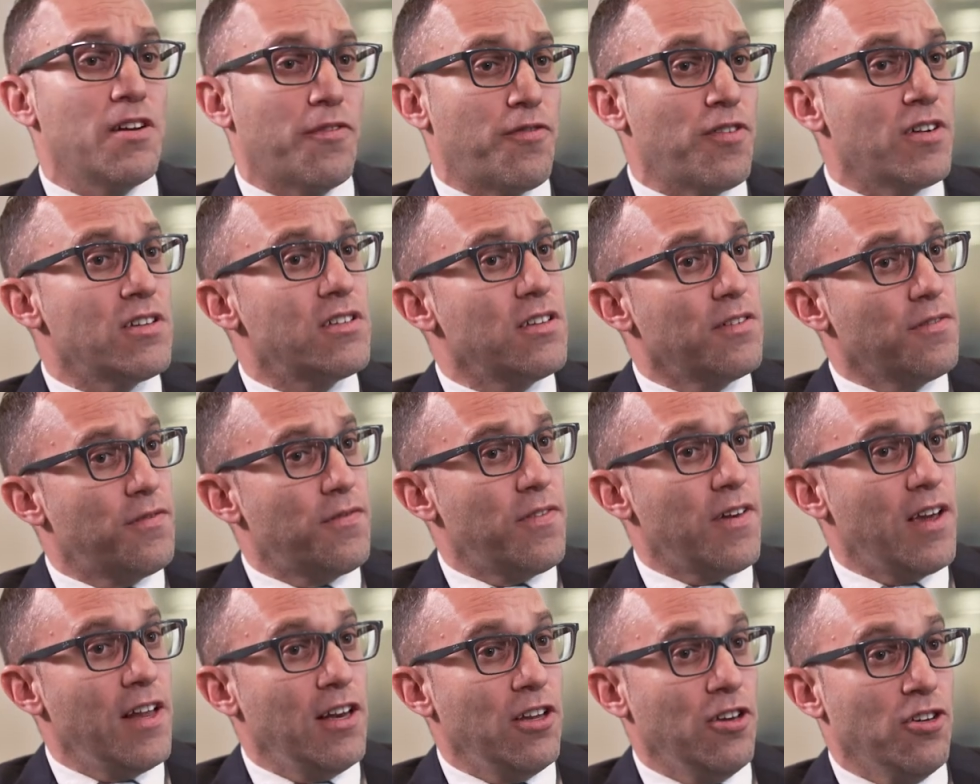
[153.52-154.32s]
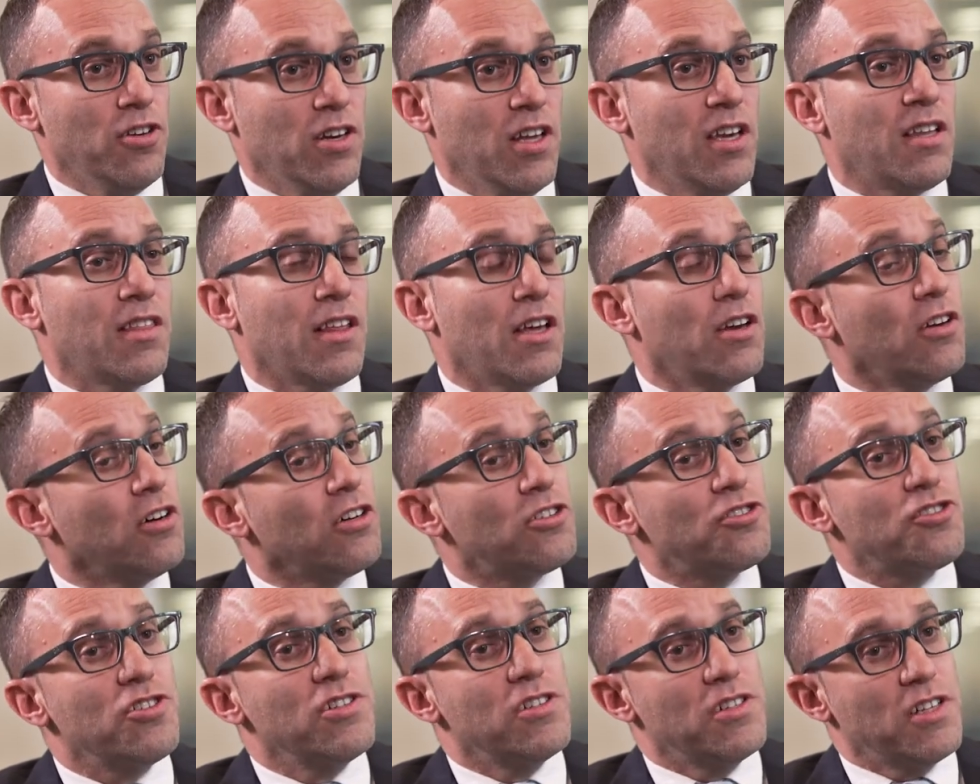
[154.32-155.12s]
different and fairly unique. They're
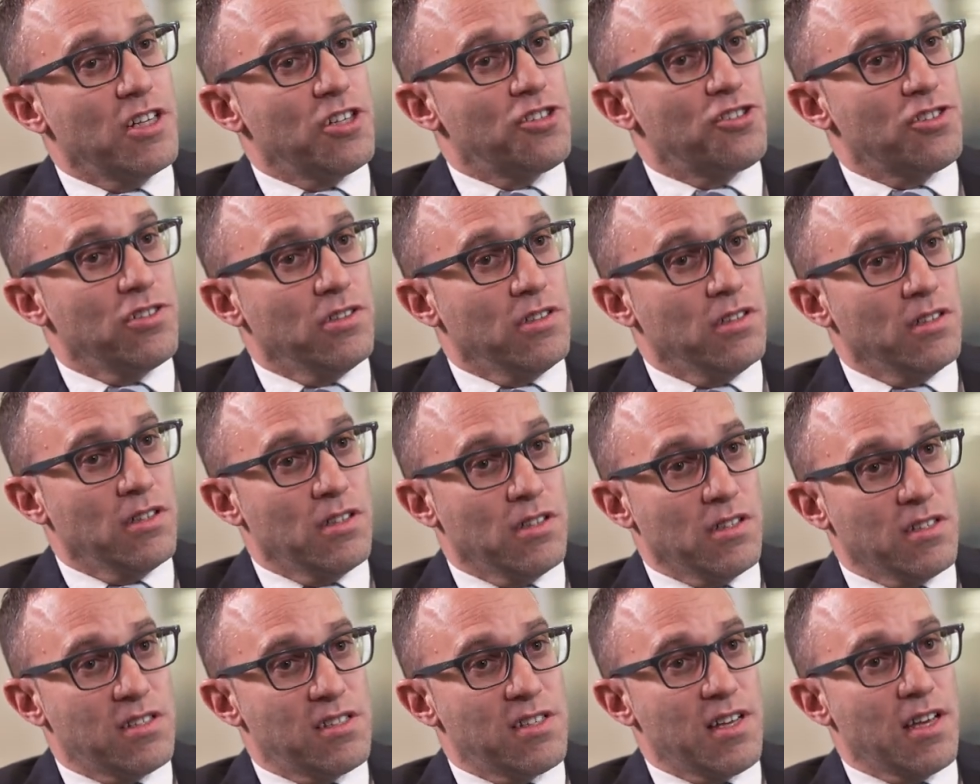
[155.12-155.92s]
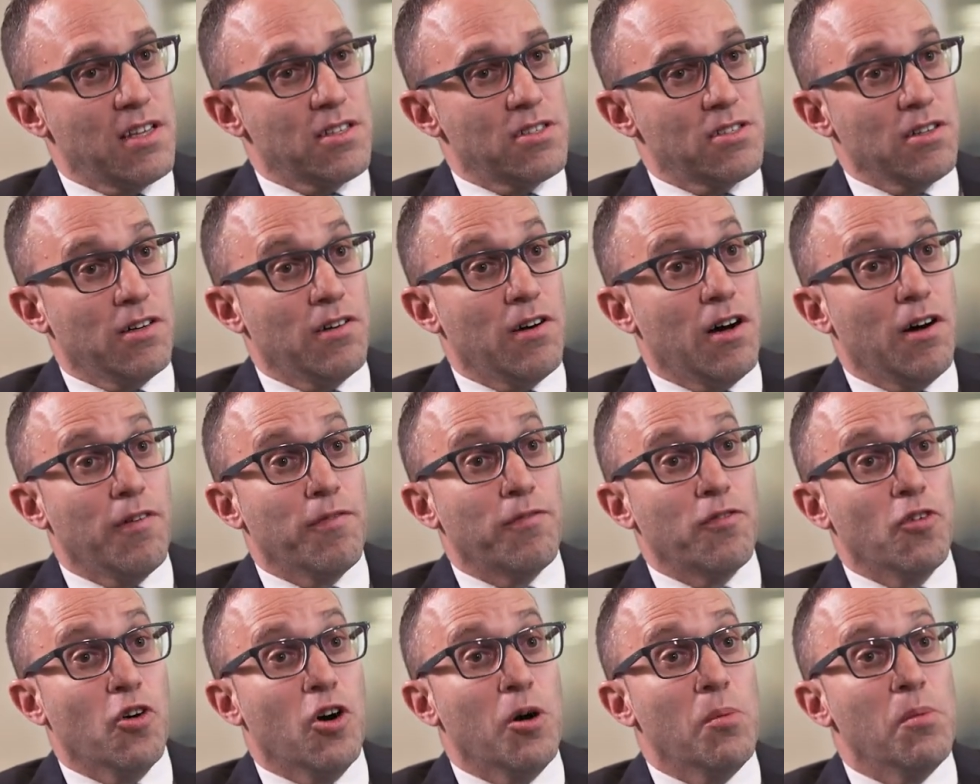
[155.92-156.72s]
not traditional in the sense of,
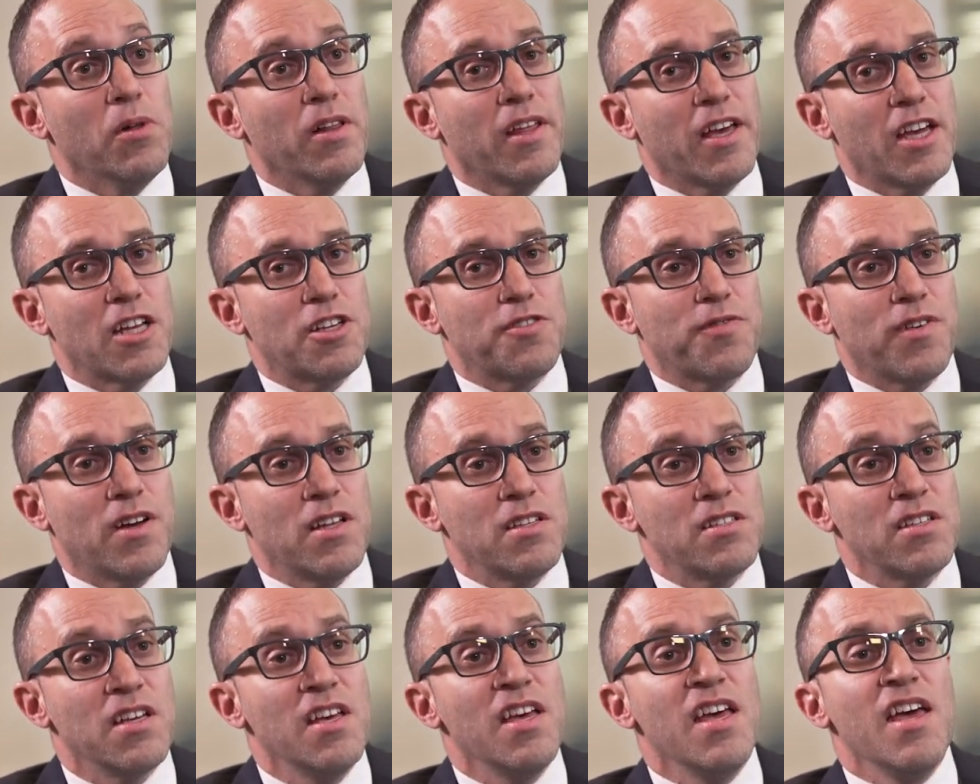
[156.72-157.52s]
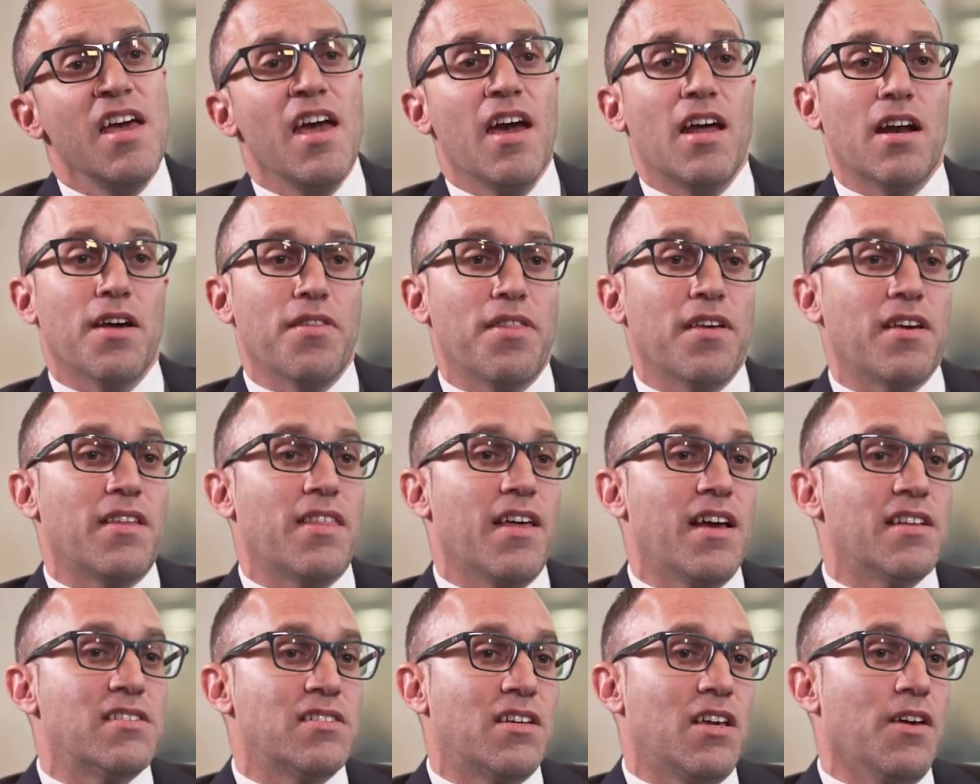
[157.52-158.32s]
of normal hedge funds. And I think
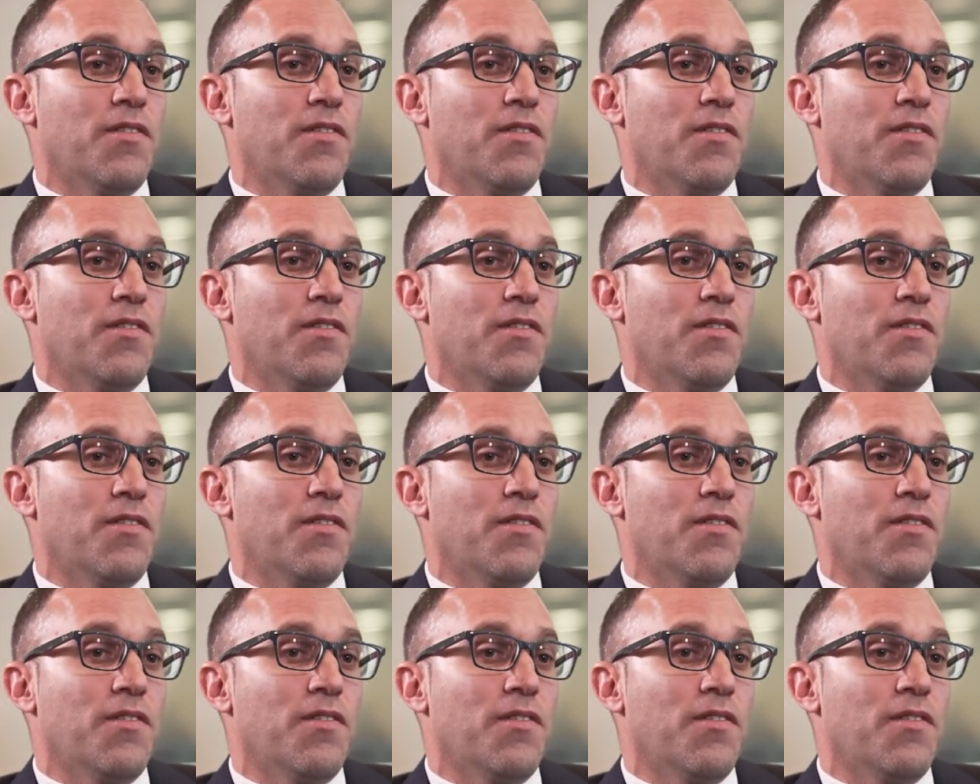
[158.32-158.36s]
that's